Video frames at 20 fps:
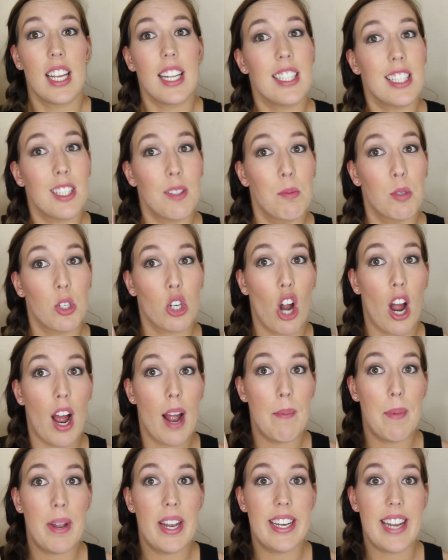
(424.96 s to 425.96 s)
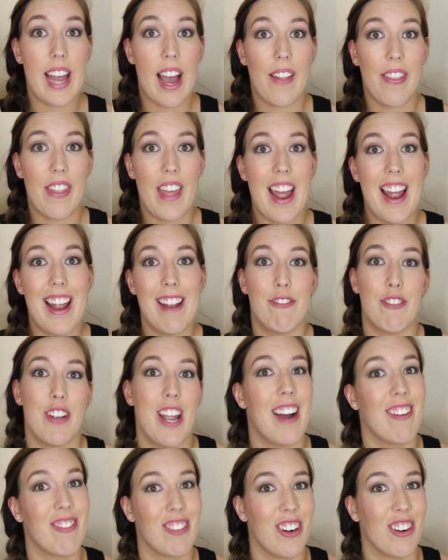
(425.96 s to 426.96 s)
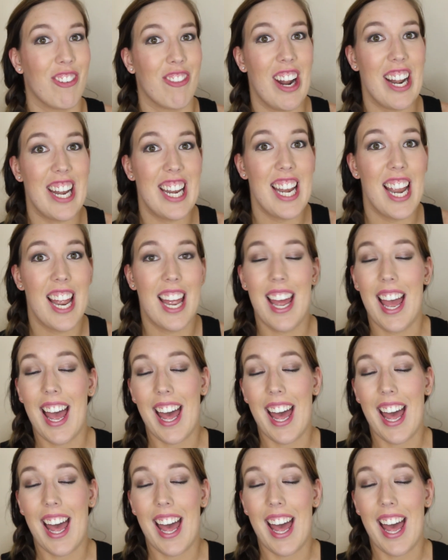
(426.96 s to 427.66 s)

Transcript: and subscribe down there if you haven't already.